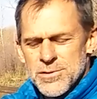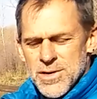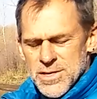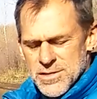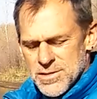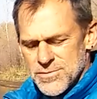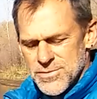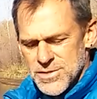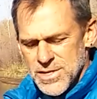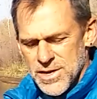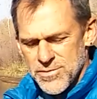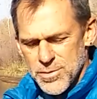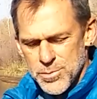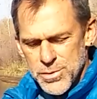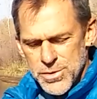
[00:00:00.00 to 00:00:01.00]
I'm the director of
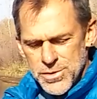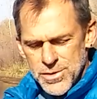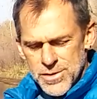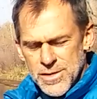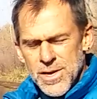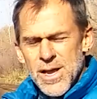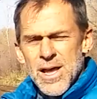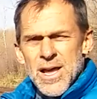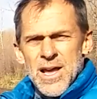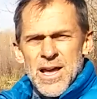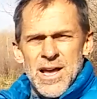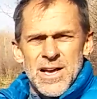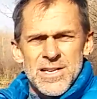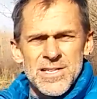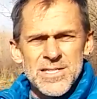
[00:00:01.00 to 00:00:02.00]
Save the Poudre.
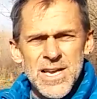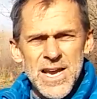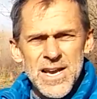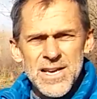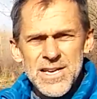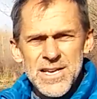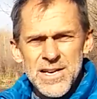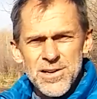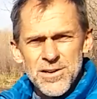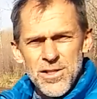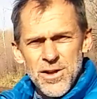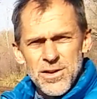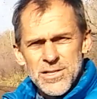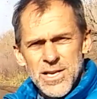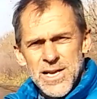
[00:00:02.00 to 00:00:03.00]
Standing here
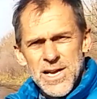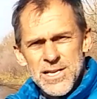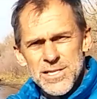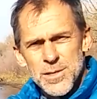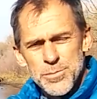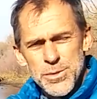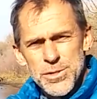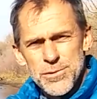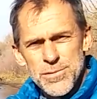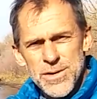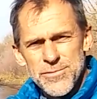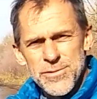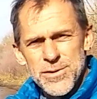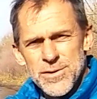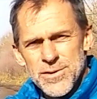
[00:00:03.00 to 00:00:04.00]
along the Poudre
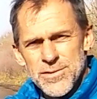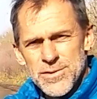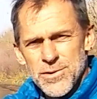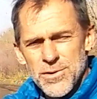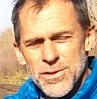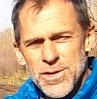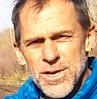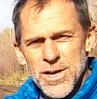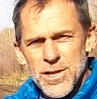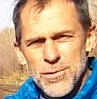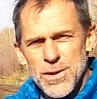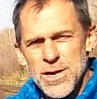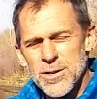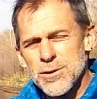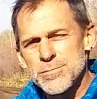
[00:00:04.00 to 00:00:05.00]
River, northern
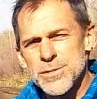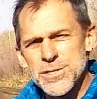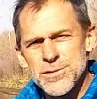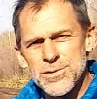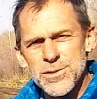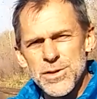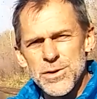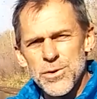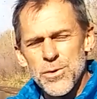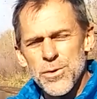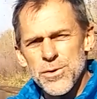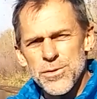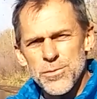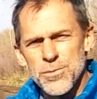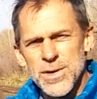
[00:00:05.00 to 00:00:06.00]
Colorado. I'm just on the
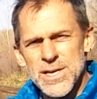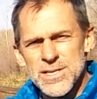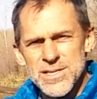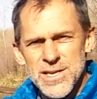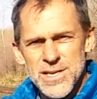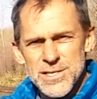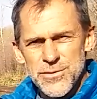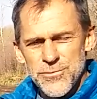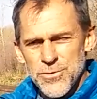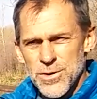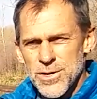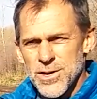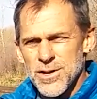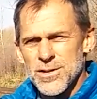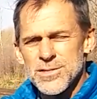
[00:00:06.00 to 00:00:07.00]
northwest edge of
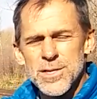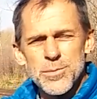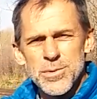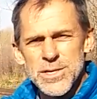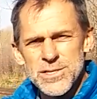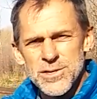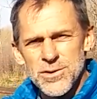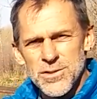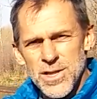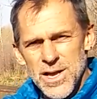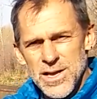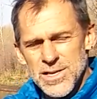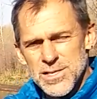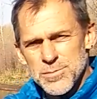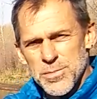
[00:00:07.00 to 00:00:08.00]
Fort Collins, a place called
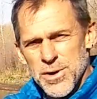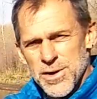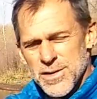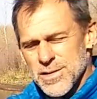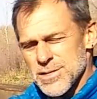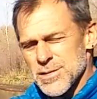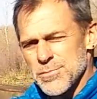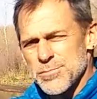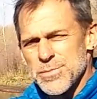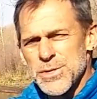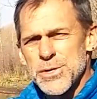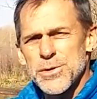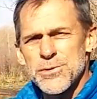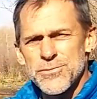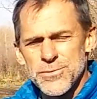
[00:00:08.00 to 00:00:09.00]
Lions Park. It's a
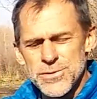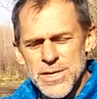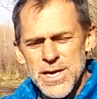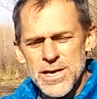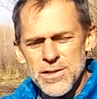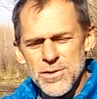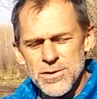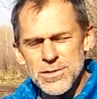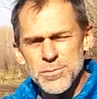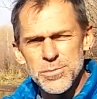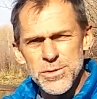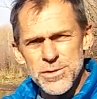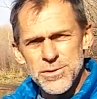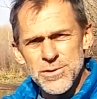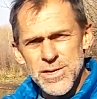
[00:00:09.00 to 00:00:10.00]
beautiful day along the
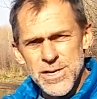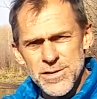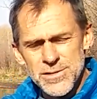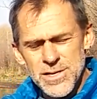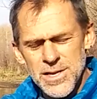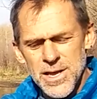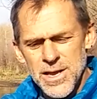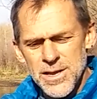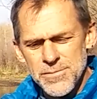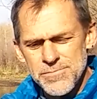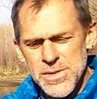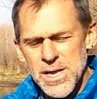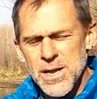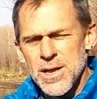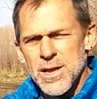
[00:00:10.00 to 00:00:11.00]
Poudre here today.
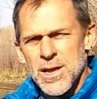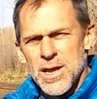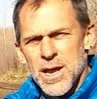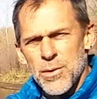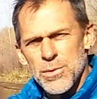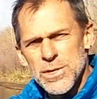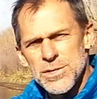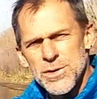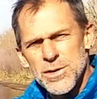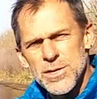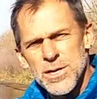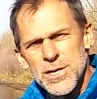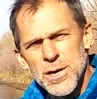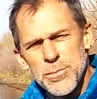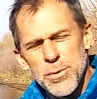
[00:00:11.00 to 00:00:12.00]
I want to
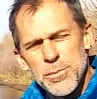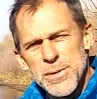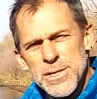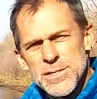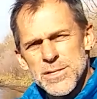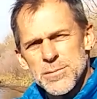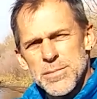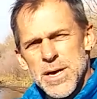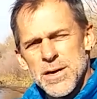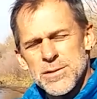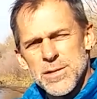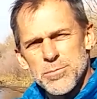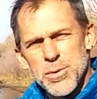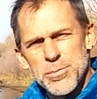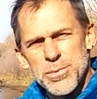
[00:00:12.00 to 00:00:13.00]
talk a couple minutes
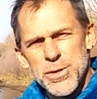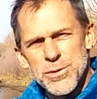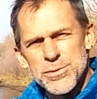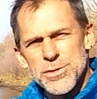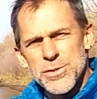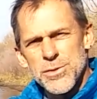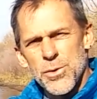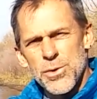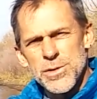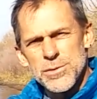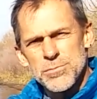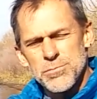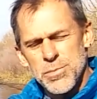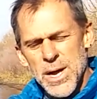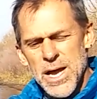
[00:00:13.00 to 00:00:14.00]
about the proposed
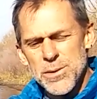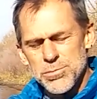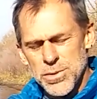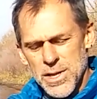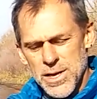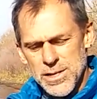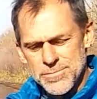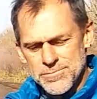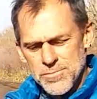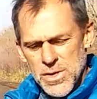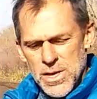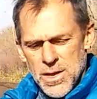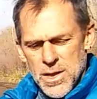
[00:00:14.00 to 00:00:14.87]
Thornton pipeline.